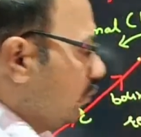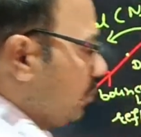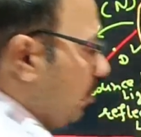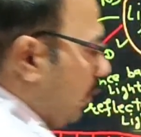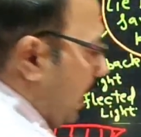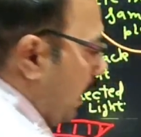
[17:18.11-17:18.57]

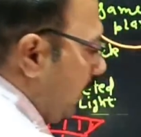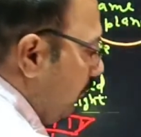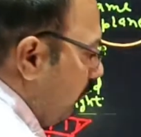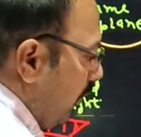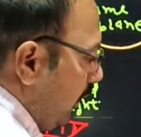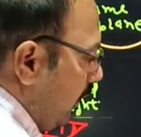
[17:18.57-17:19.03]
So
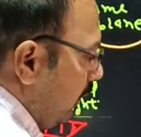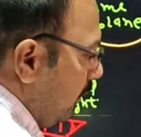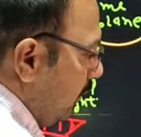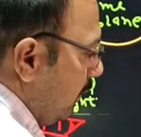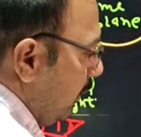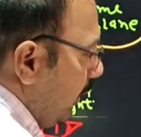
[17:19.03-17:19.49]

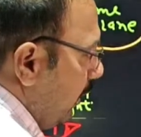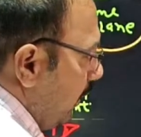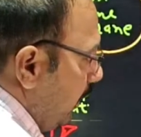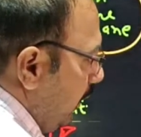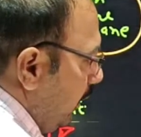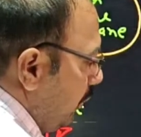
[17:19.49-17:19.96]

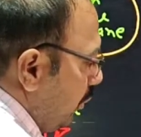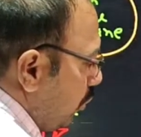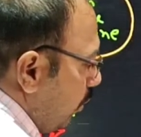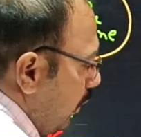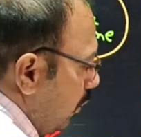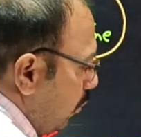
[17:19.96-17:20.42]
I1 is
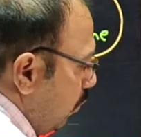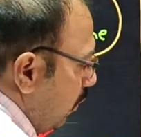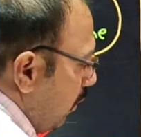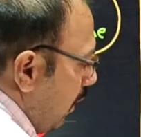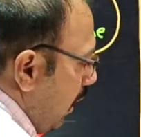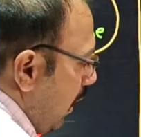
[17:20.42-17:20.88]
equal
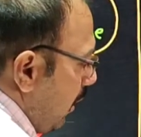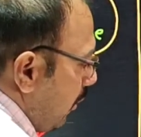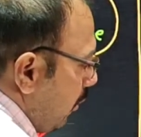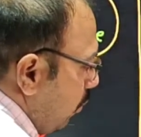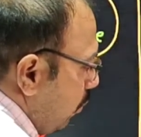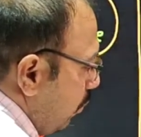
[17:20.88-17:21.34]
to
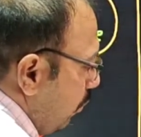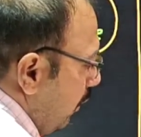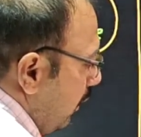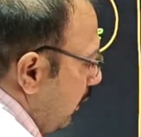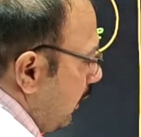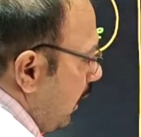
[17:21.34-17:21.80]

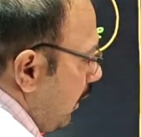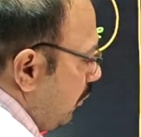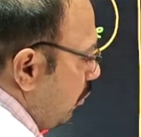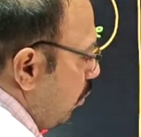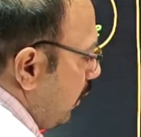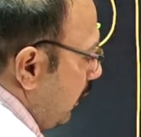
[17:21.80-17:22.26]
R2, that is
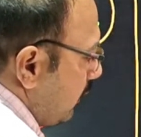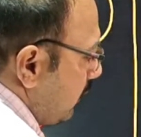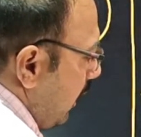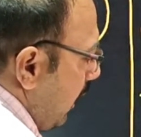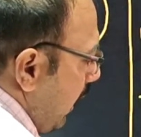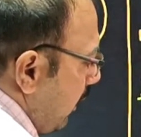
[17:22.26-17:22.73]
known as
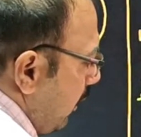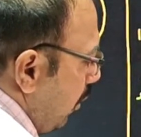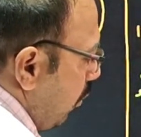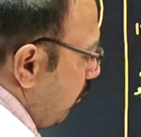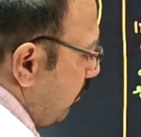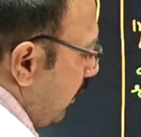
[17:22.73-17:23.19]
the
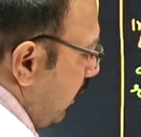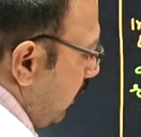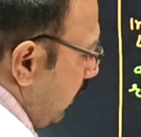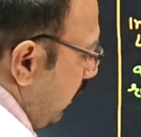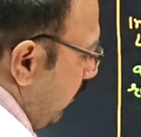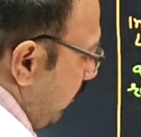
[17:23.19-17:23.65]
angle of
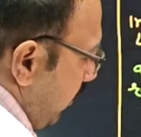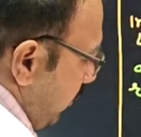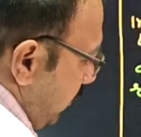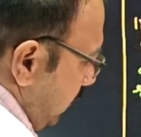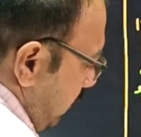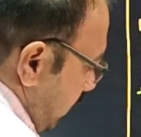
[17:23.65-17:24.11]
the
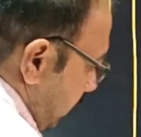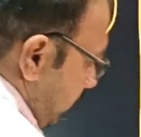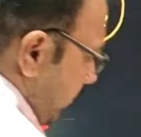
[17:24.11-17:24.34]
emergence.